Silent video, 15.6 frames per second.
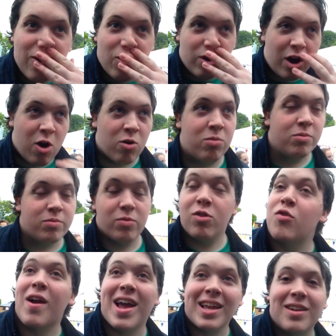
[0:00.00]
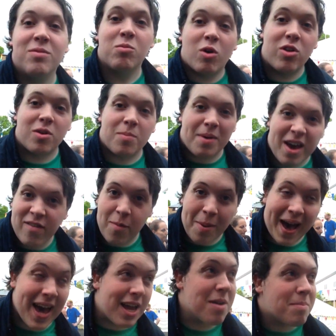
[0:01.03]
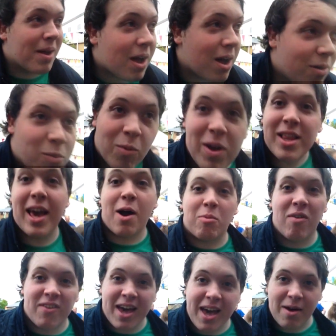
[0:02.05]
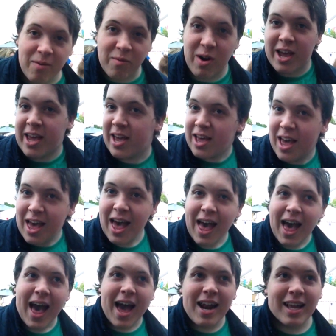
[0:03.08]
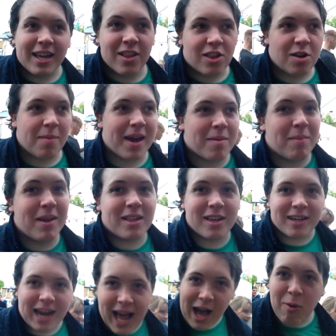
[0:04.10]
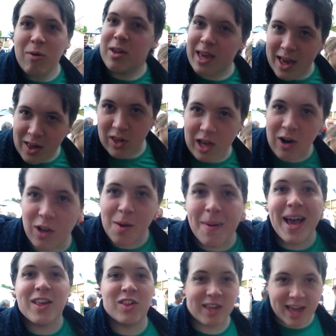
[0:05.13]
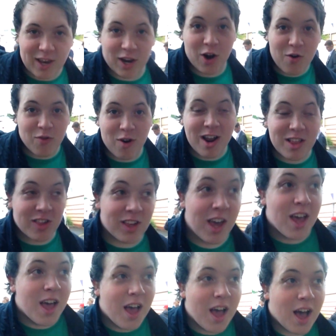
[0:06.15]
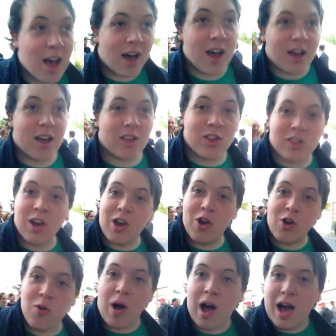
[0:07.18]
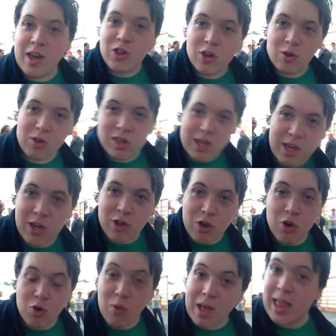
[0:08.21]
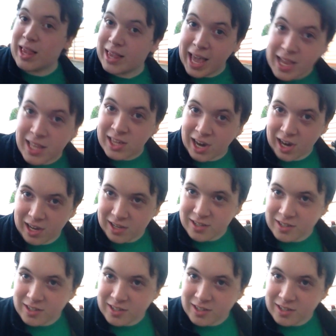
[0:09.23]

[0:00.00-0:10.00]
although the rain was a bit of a pain, but we dealt with it. We're heading into the main meeting now. Yes, I look a mess, get over it. So I shall see you later.